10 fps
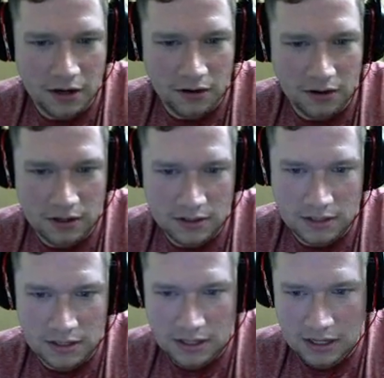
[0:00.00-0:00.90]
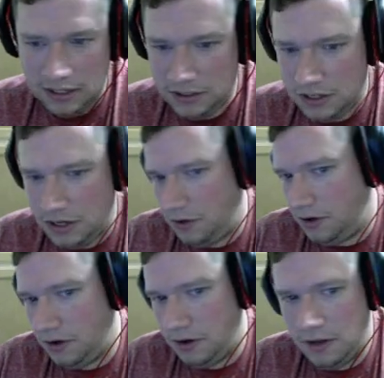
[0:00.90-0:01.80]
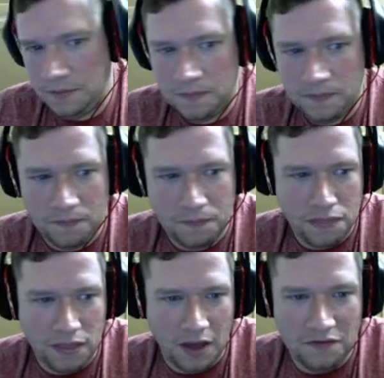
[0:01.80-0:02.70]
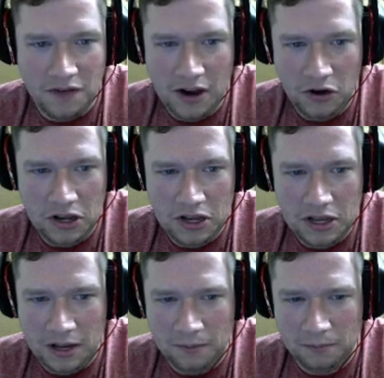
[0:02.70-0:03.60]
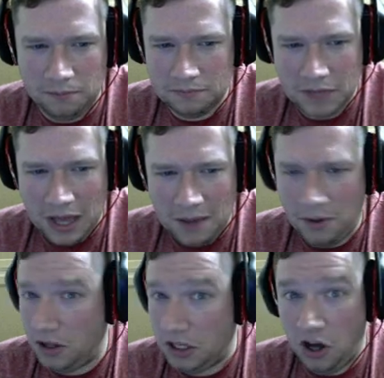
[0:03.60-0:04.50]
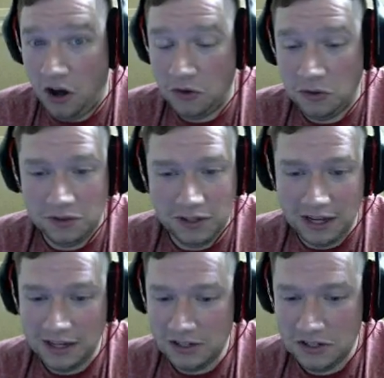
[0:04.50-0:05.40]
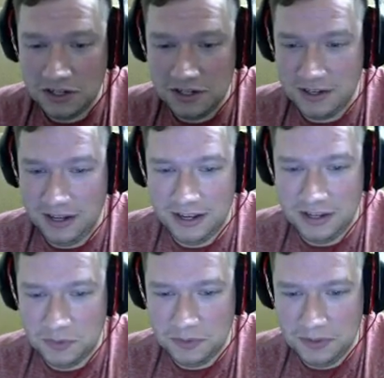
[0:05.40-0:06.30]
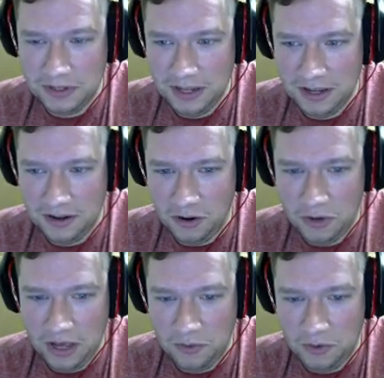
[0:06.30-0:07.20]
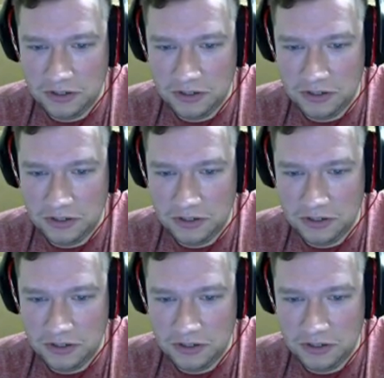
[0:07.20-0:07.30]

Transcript: is the interior. Very polygonal, I guess would be a okay word to